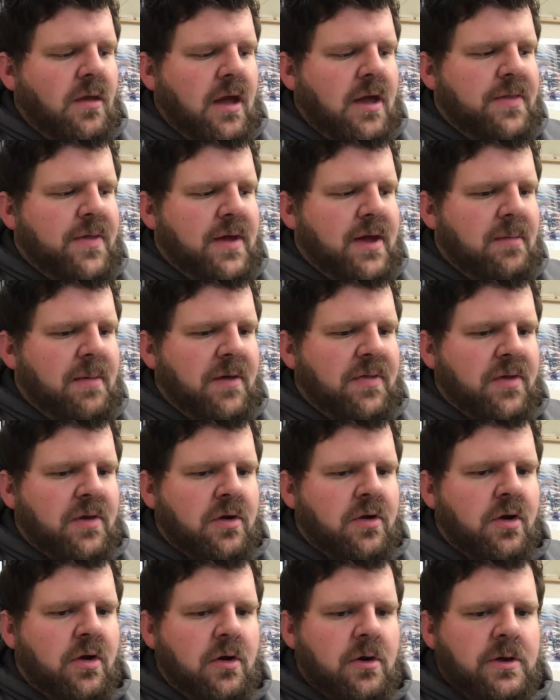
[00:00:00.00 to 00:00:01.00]
I think about the
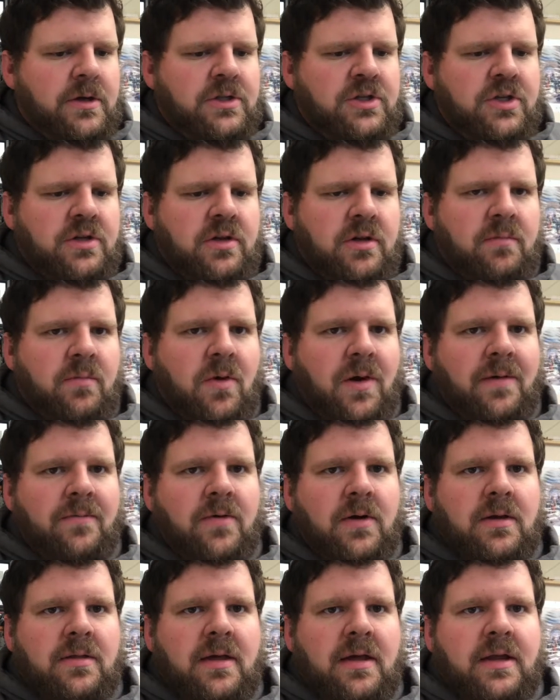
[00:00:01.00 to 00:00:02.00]
courage and the
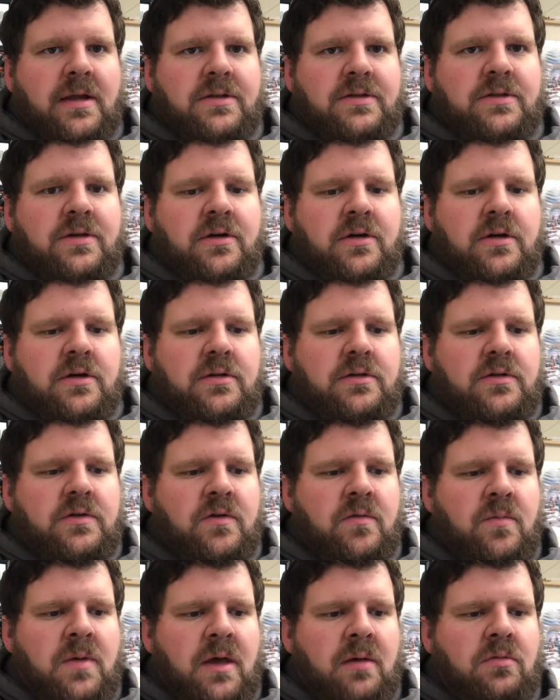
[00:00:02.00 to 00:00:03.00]
bravery that it took
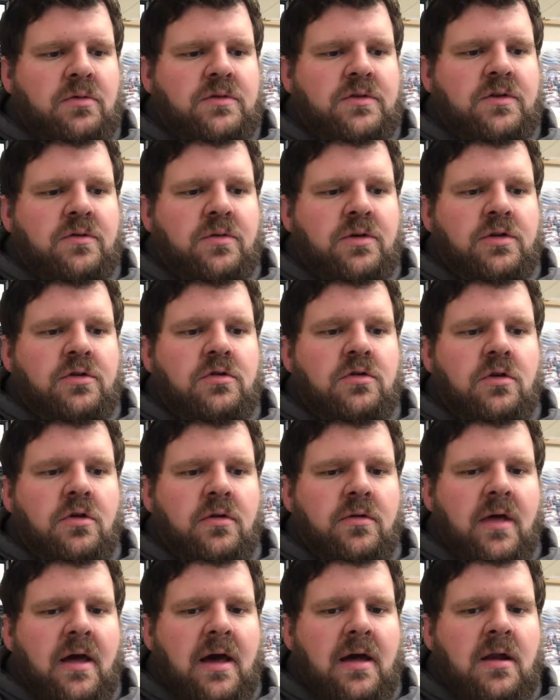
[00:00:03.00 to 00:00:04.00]
to be able to
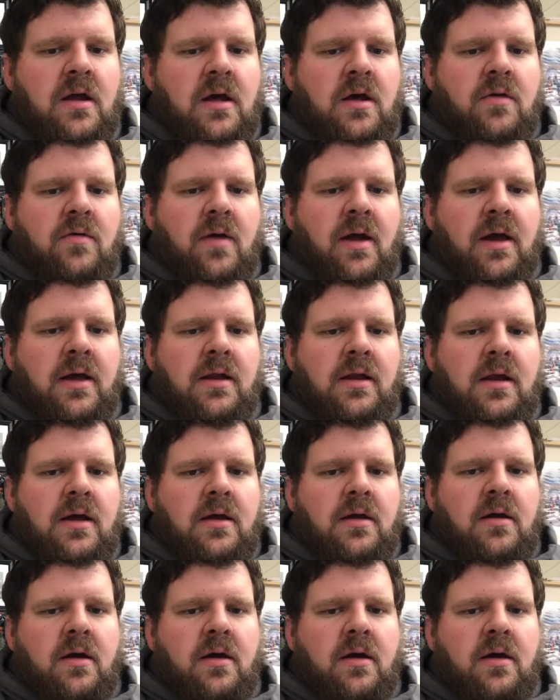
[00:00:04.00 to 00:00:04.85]
endure that, right?